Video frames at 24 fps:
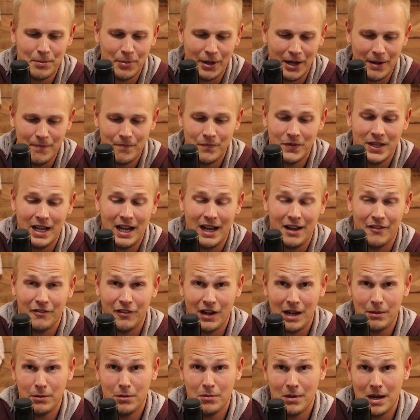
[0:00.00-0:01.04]
But yeah, if
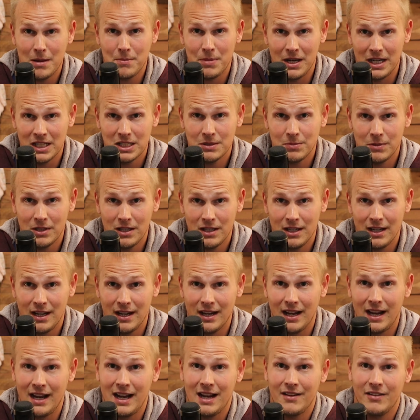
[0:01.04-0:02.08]
I'm in my basement
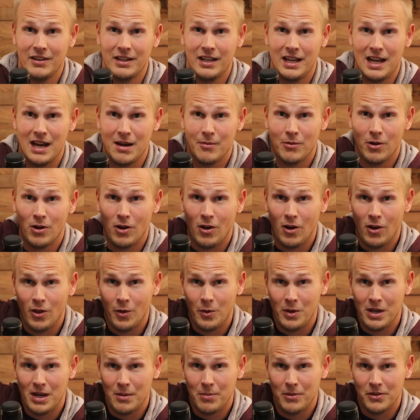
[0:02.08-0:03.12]
and I have a camera all the
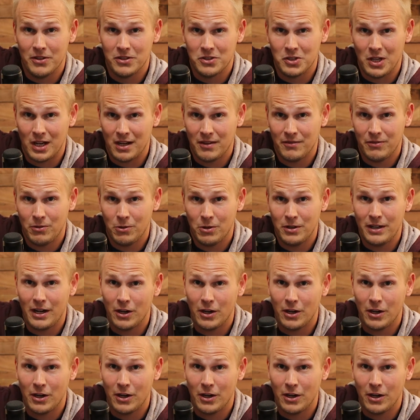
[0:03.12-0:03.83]
way up on the second floor,